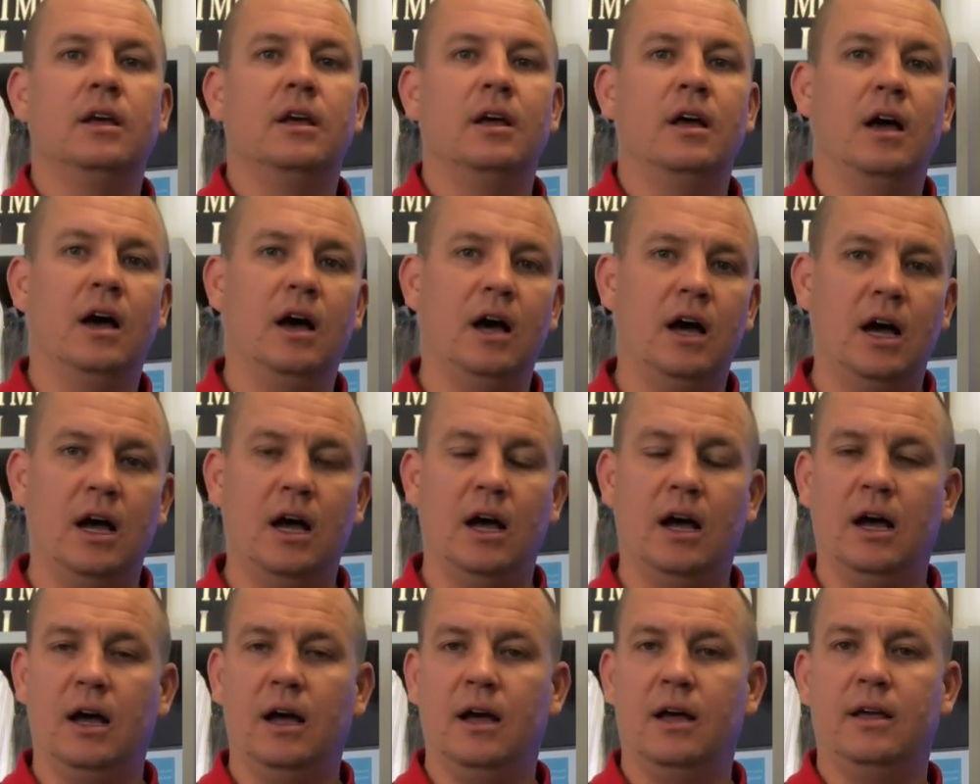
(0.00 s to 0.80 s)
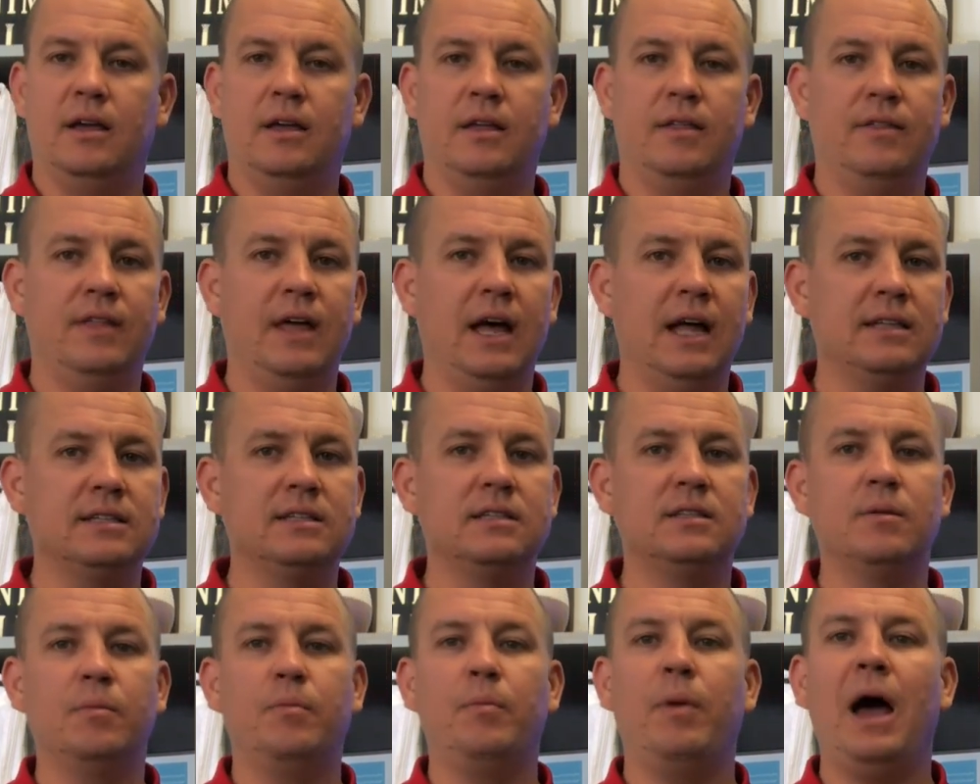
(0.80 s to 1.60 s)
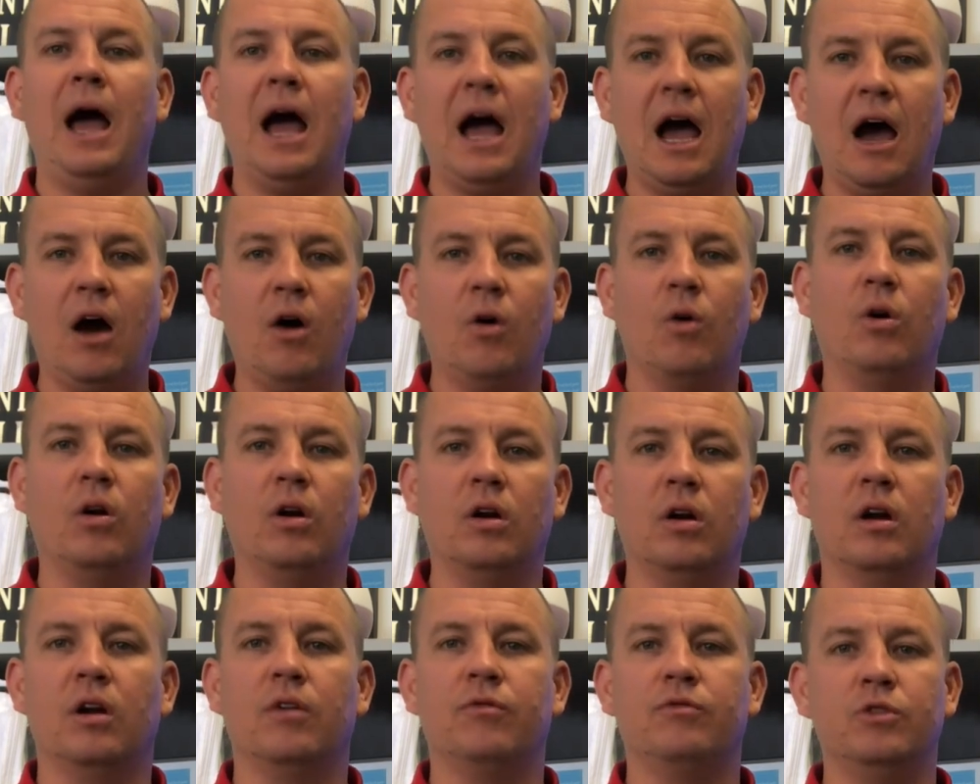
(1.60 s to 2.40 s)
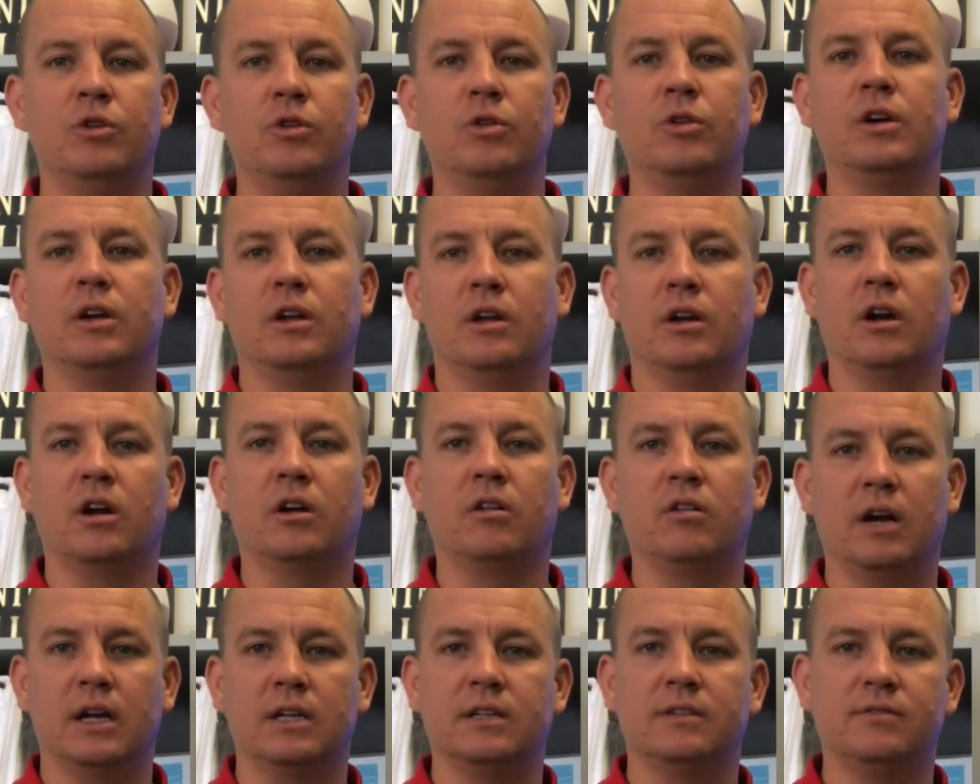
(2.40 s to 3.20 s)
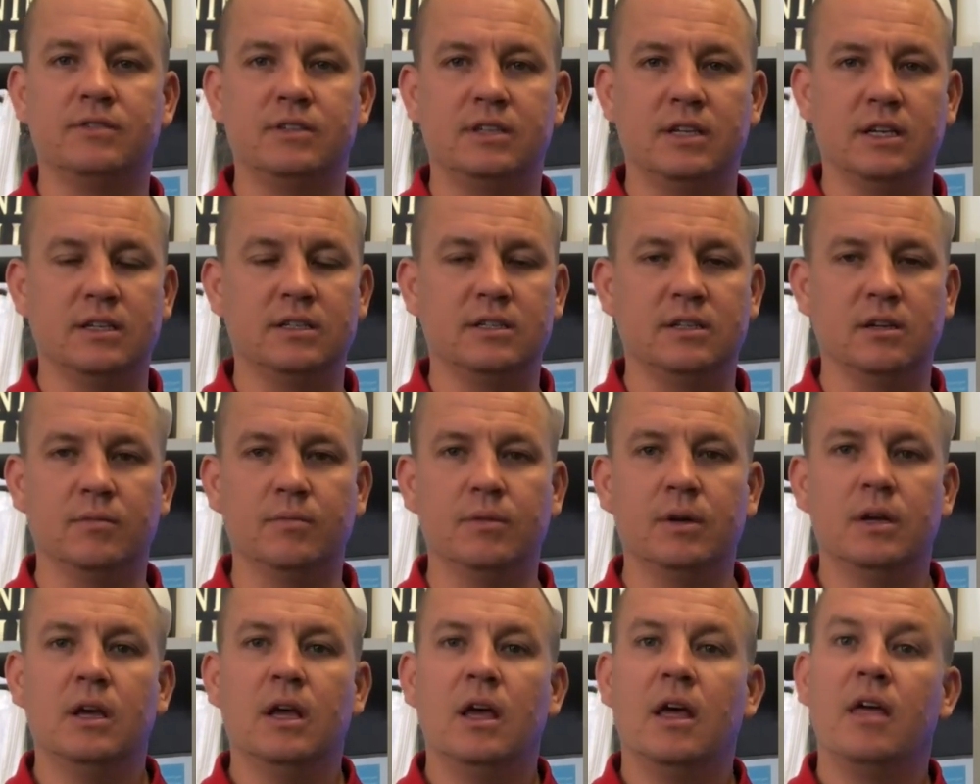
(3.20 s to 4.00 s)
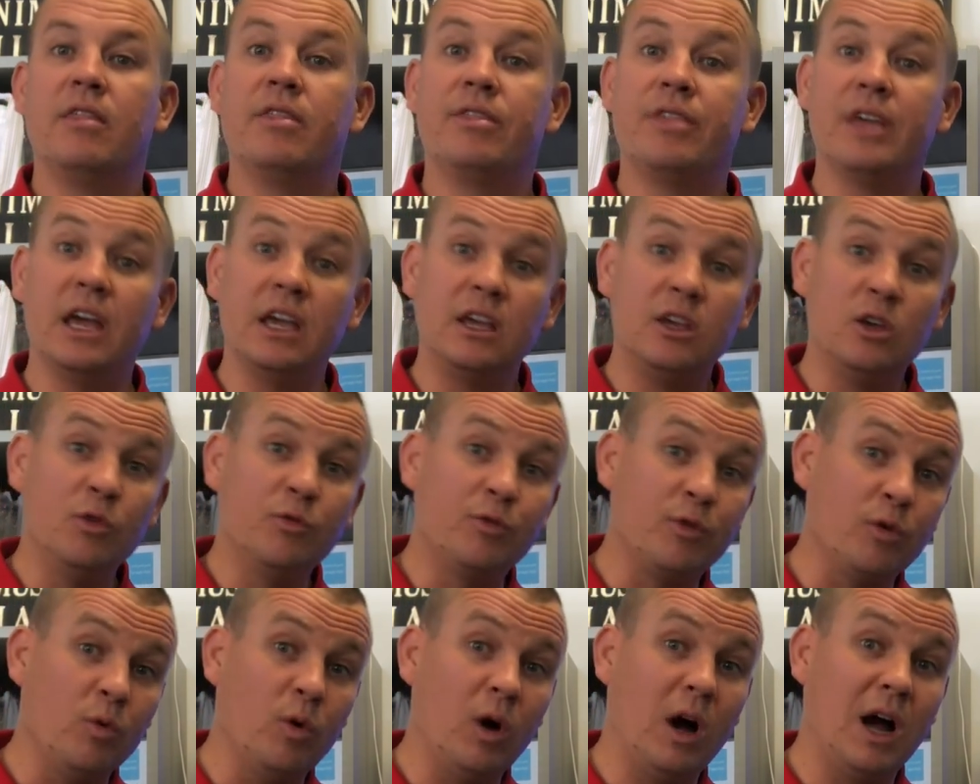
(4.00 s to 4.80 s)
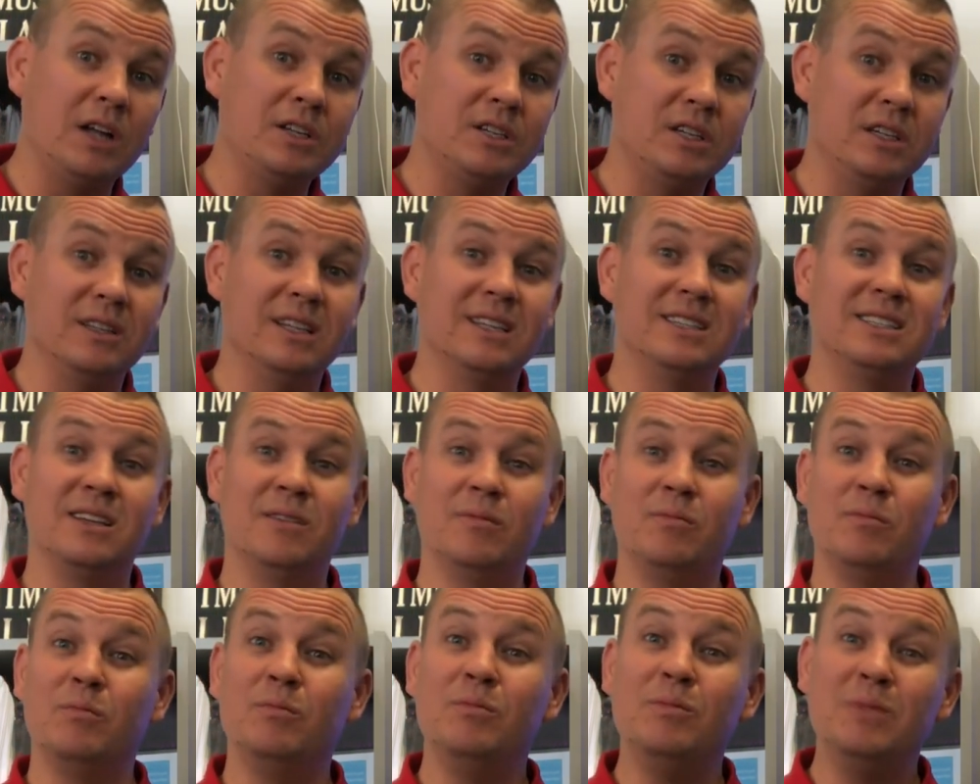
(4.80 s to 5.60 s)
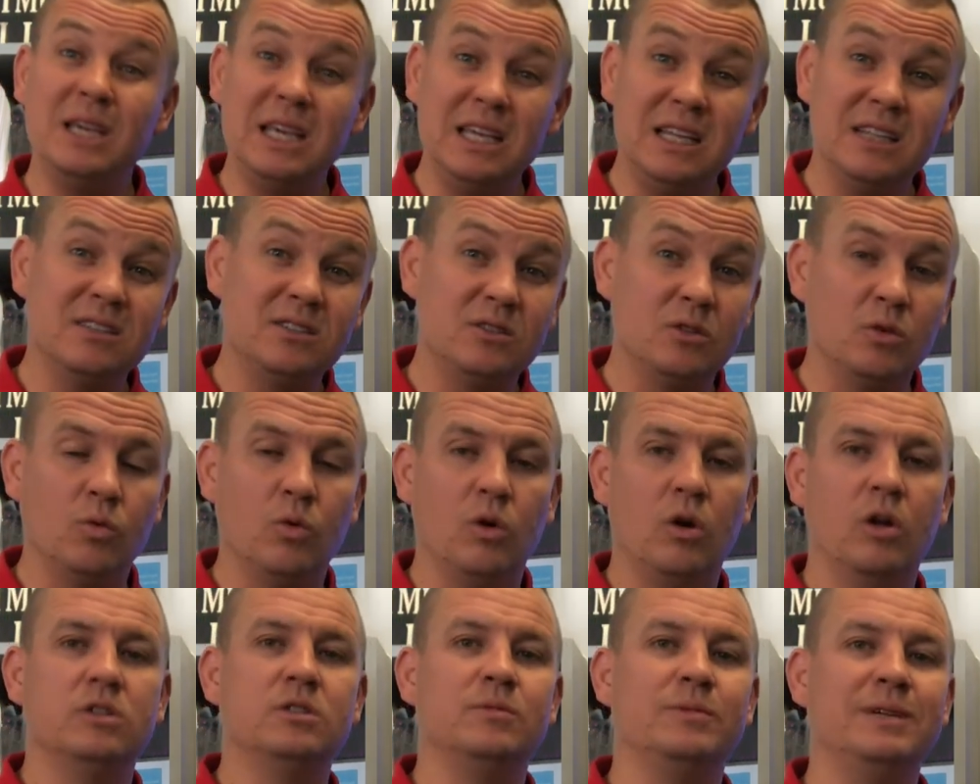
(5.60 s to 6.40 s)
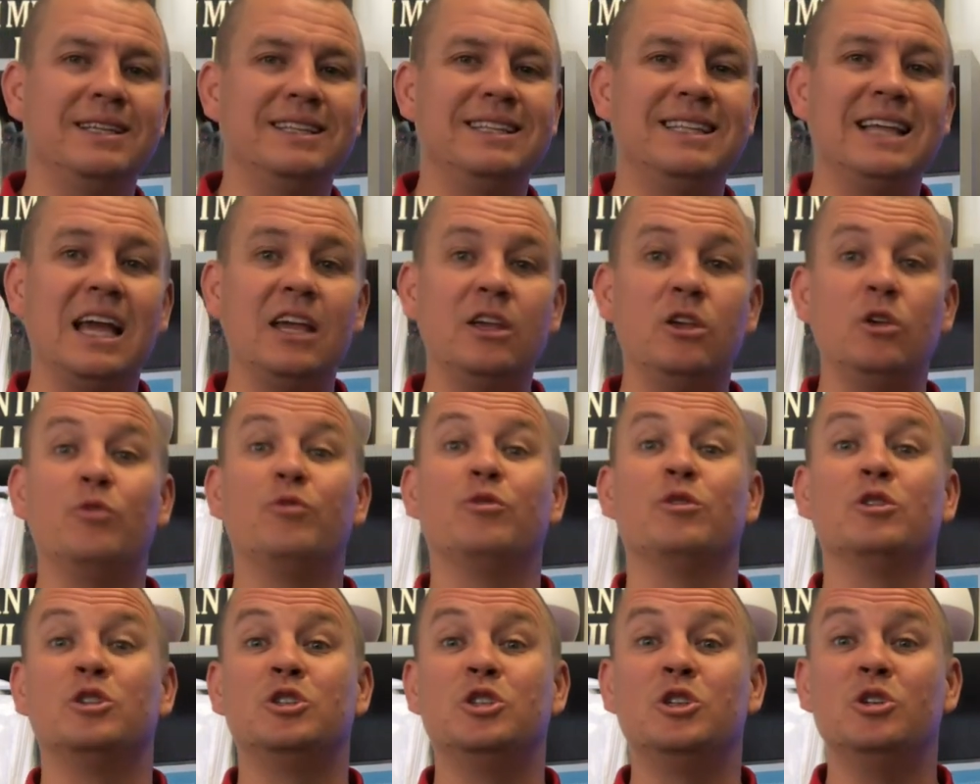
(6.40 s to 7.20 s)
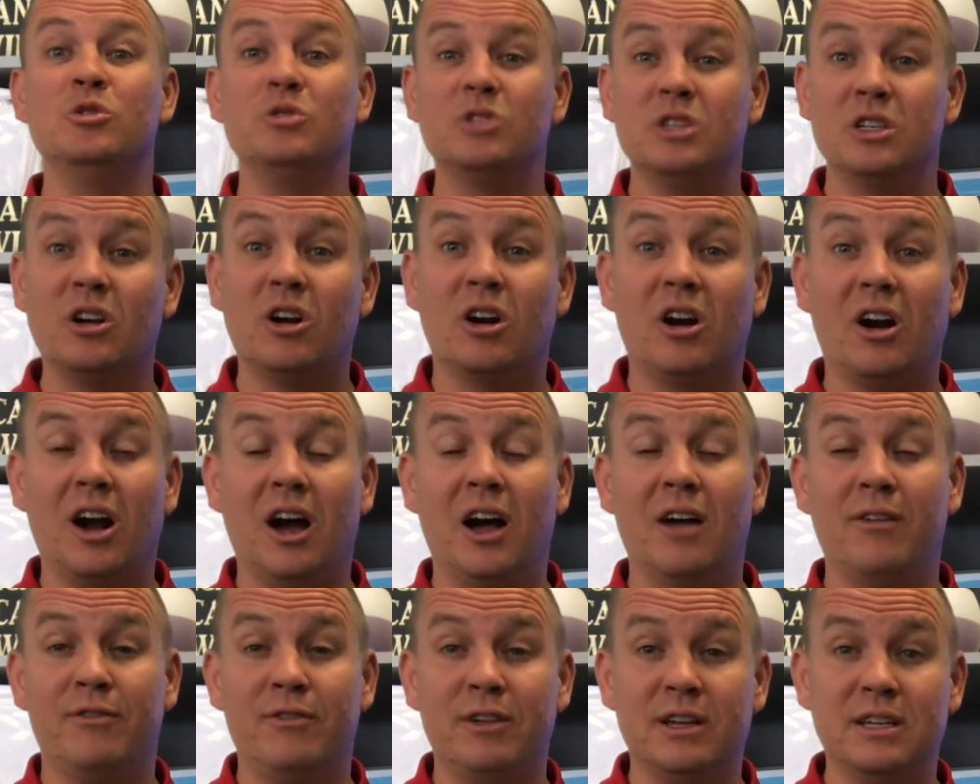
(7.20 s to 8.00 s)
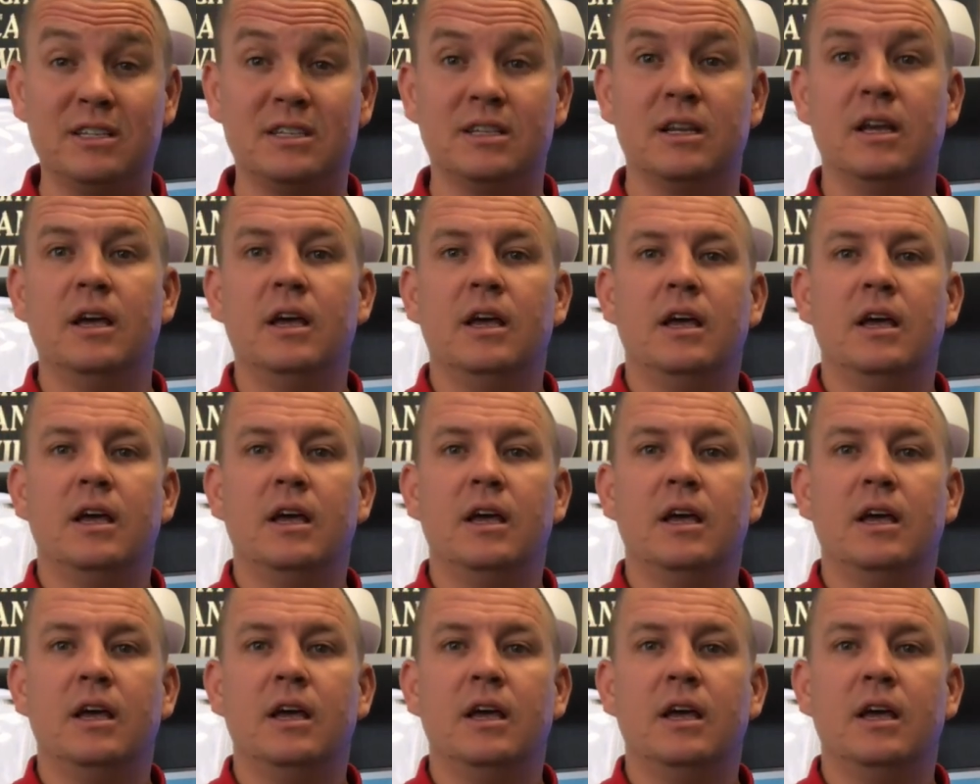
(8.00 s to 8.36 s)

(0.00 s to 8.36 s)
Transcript: And that's the power of NUCA in our corrective system. Thank you for watching this. It means the world to me. Thank you for choosing our office.